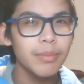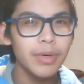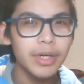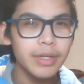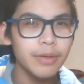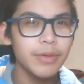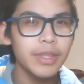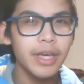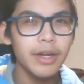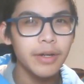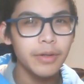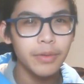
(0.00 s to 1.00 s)
But with
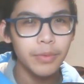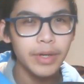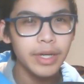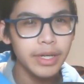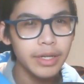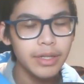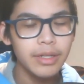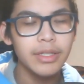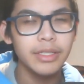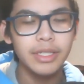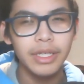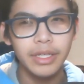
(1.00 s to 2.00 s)
that out of the way,
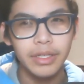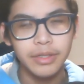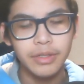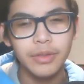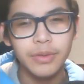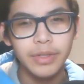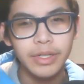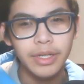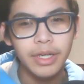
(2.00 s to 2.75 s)
let's get into it.